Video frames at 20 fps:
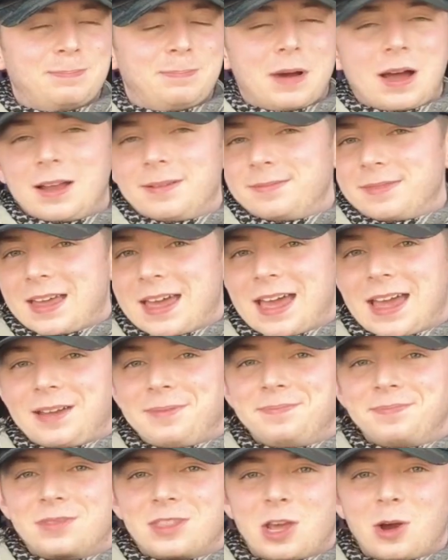But hey,
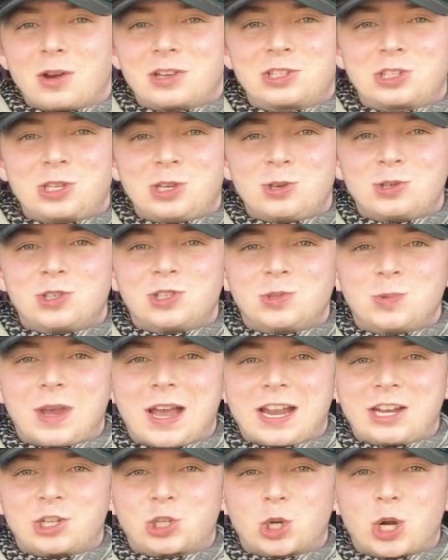no excuses, we
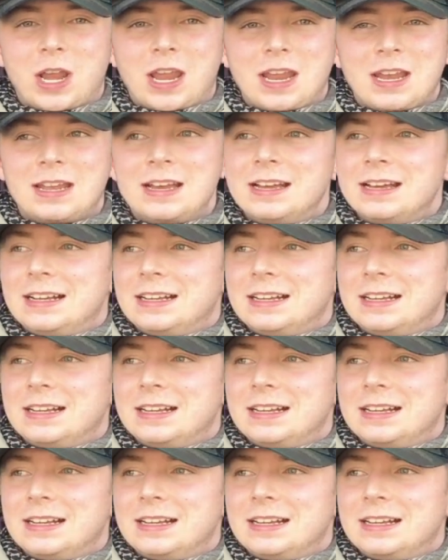got to train.